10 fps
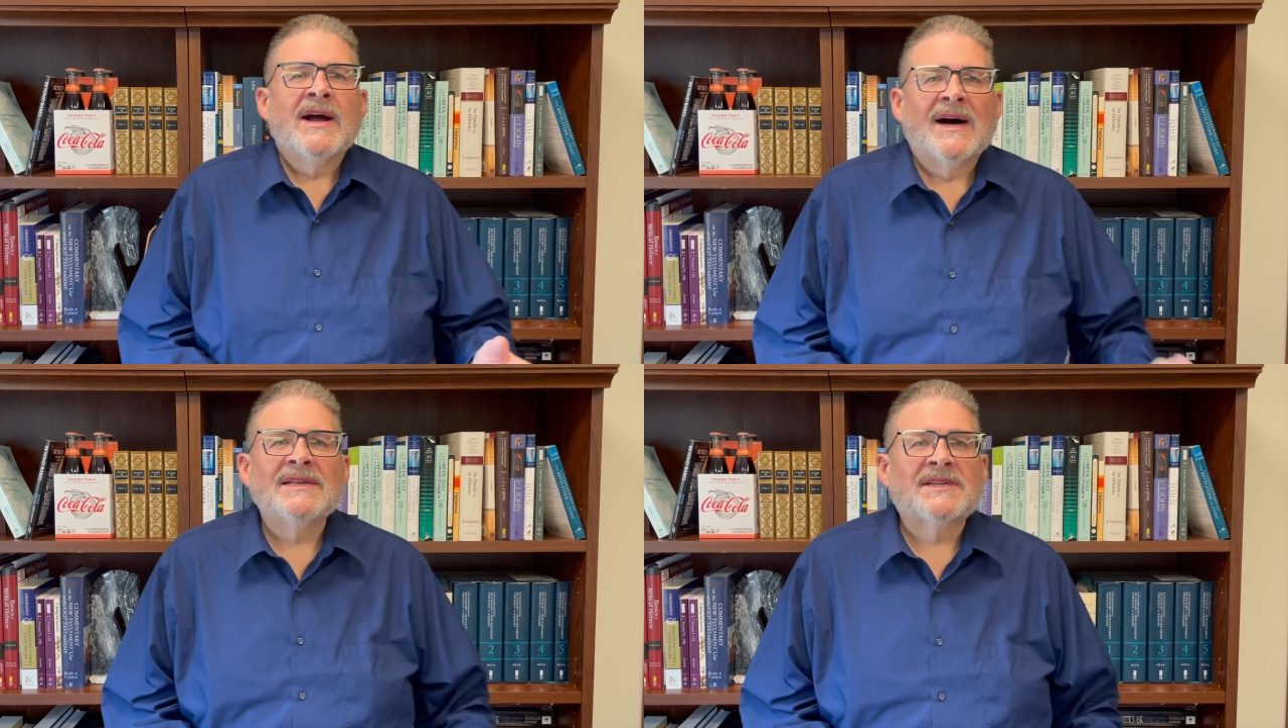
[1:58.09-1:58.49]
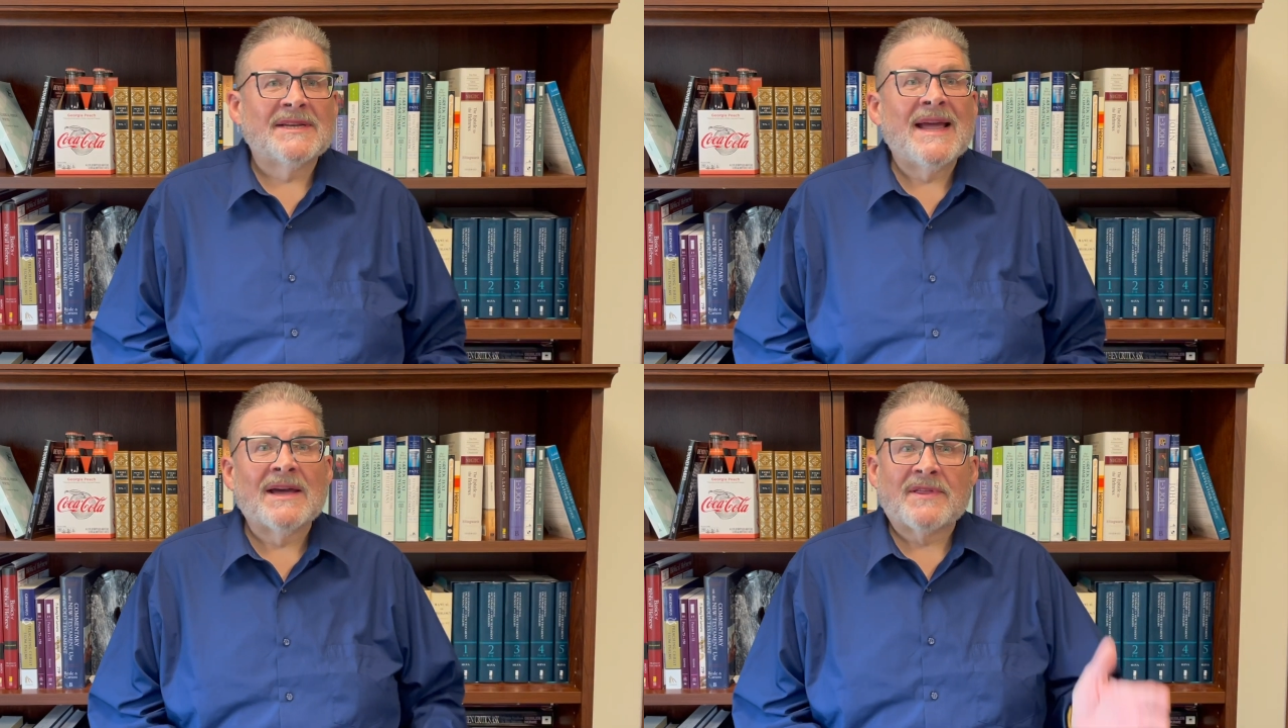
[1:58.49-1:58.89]
unto
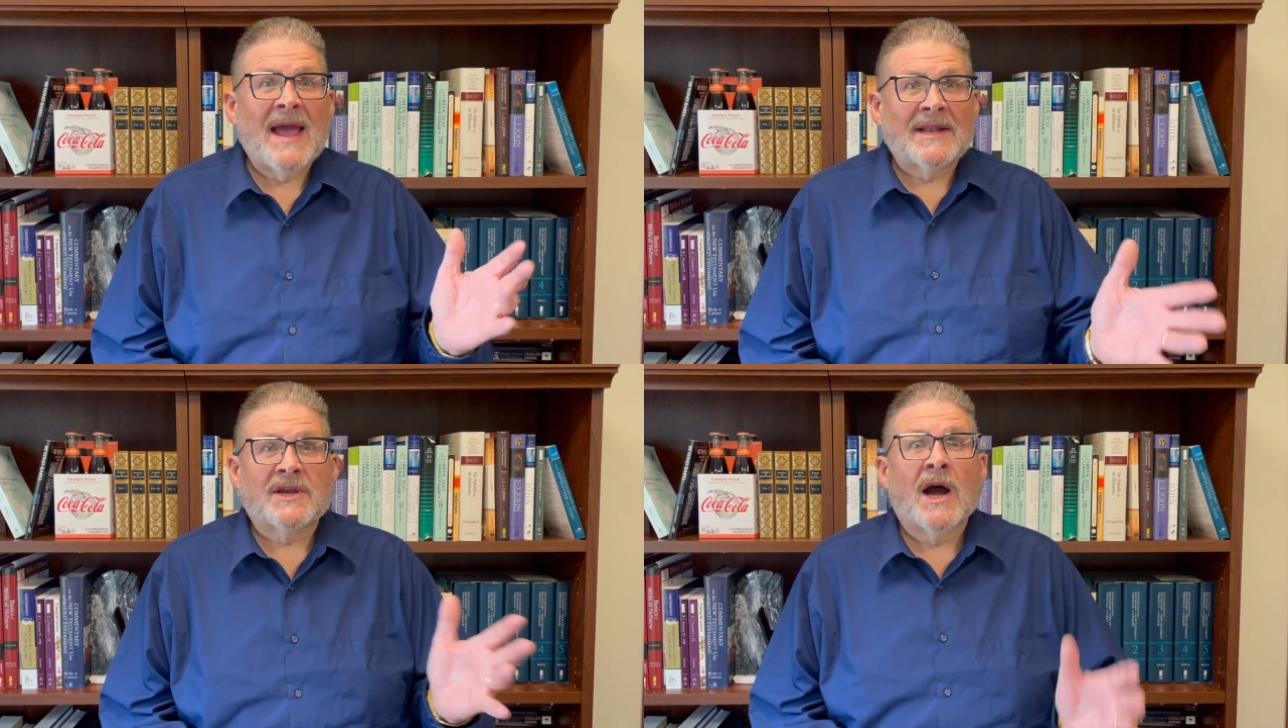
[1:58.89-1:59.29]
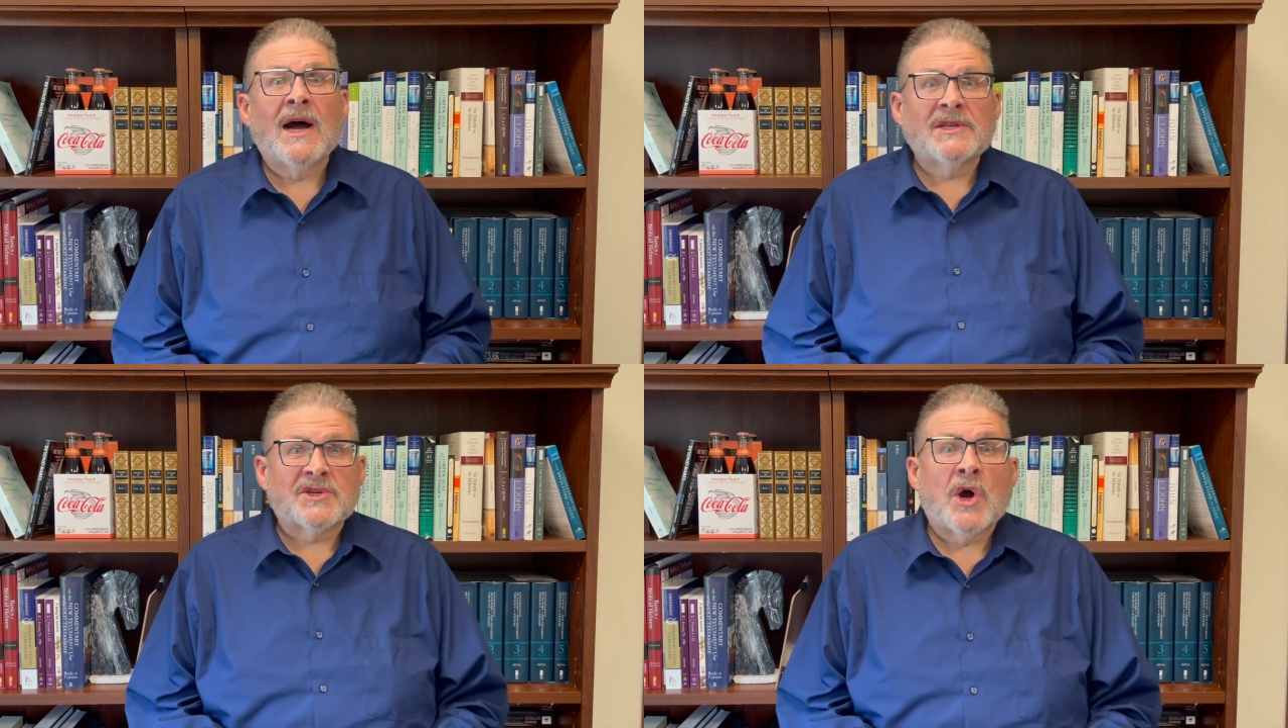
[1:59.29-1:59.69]
death at
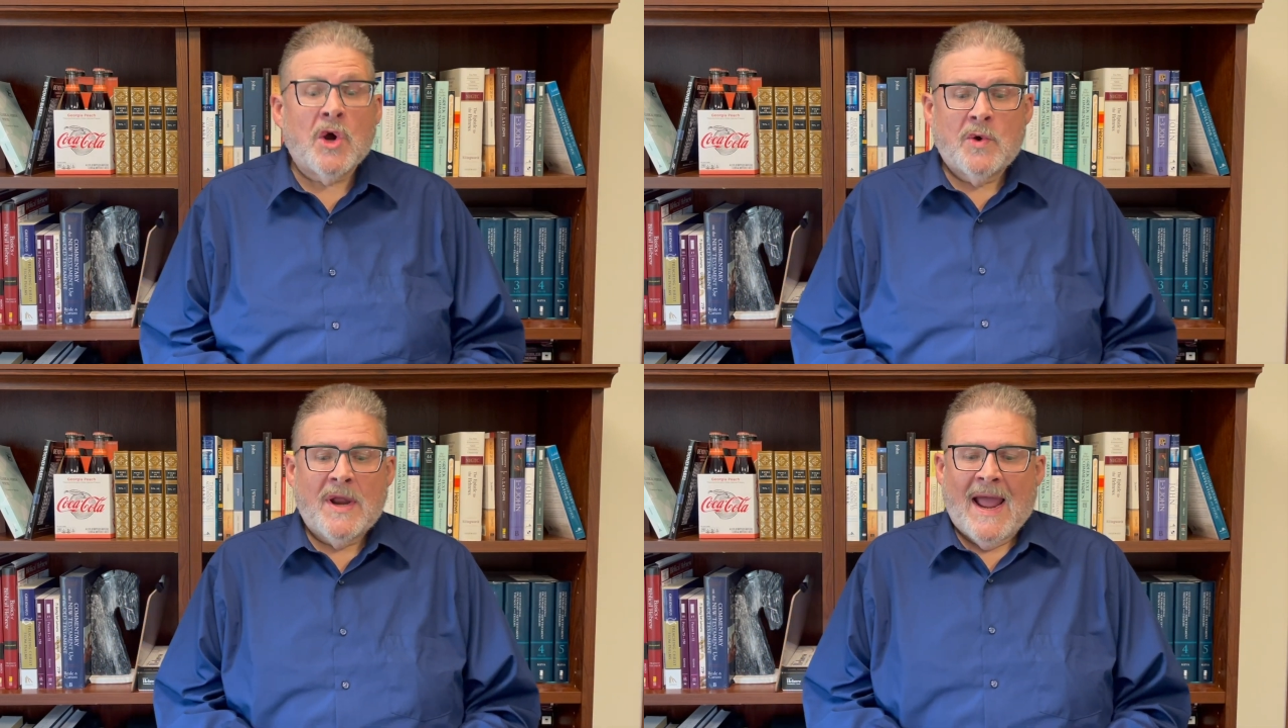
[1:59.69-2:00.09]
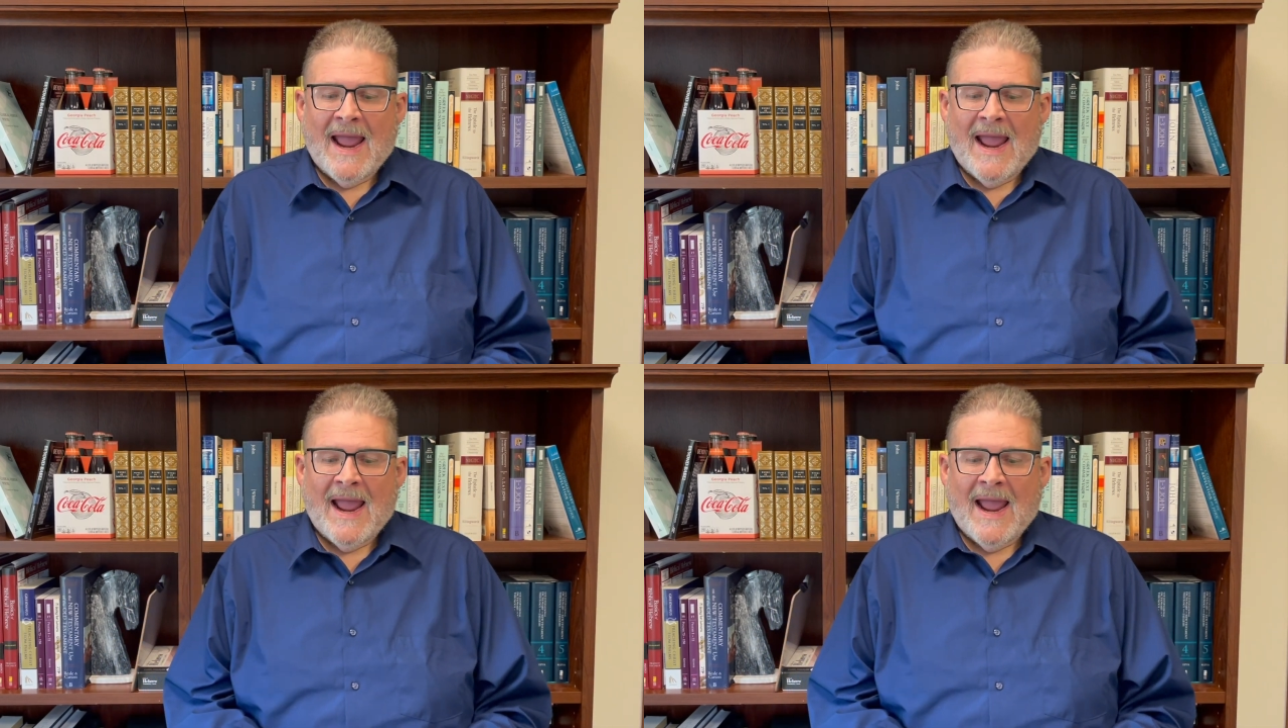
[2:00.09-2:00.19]
God's own